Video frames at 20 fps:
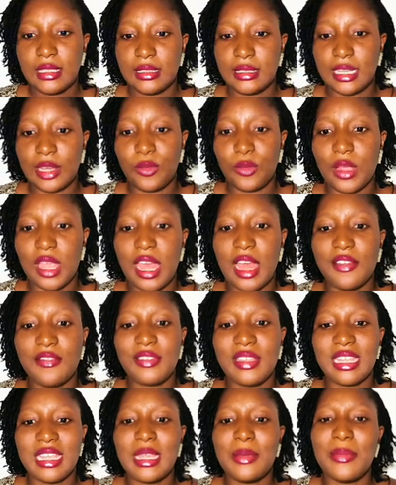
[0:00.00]
Then we
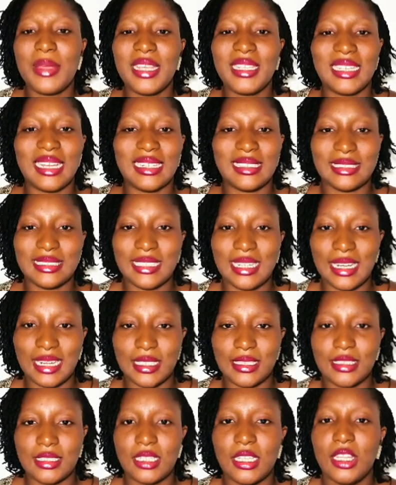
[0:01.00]
have image and
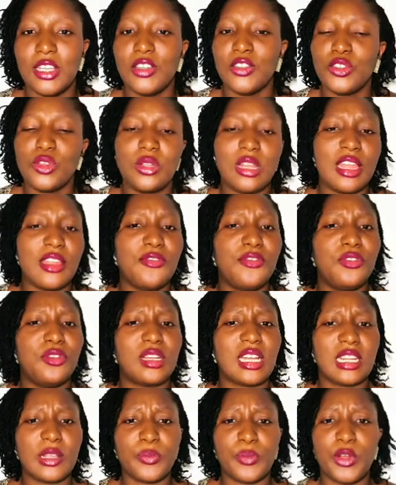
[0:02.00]
text. So now if you
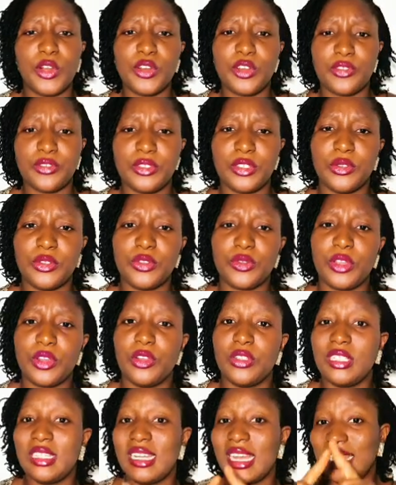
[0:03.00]
look at the point of sale
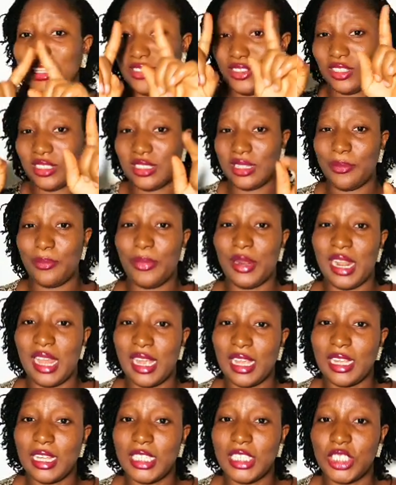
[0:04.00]
screen, you see that it's just a
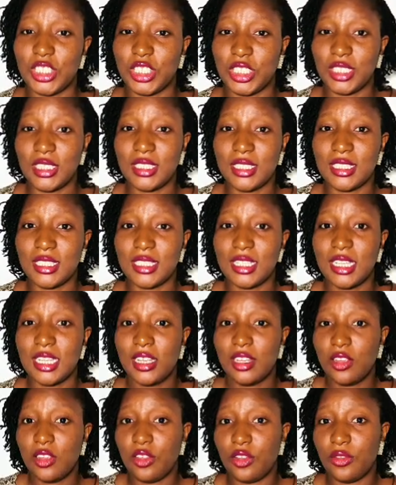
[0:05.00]
blank sheet
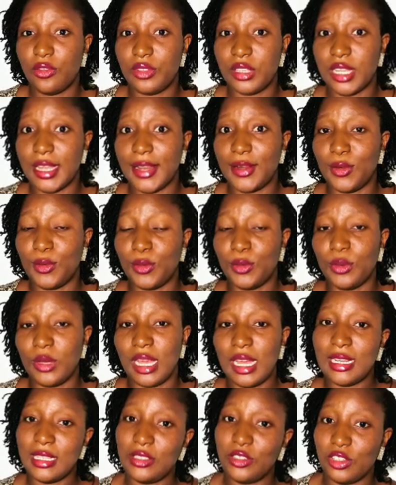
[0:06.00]
of the yellow
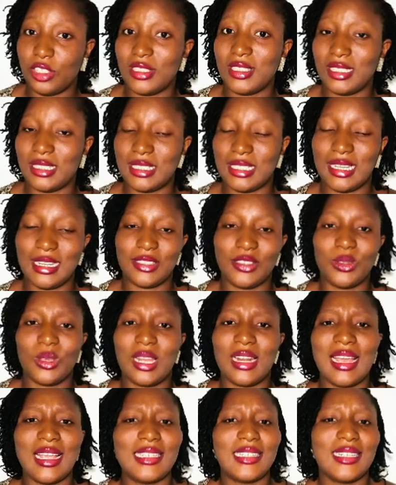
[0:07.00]
and just the text. You
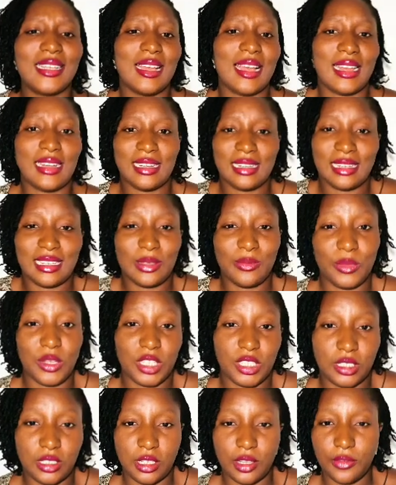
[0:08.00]
can actually add an
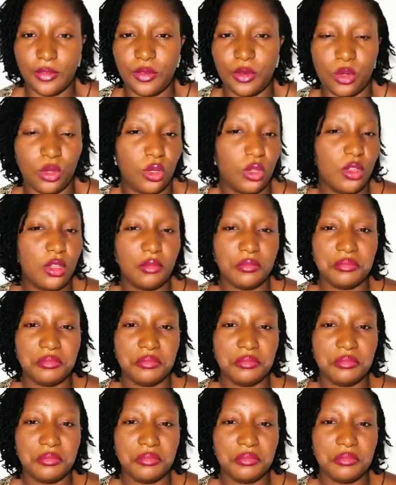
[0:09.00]
image there for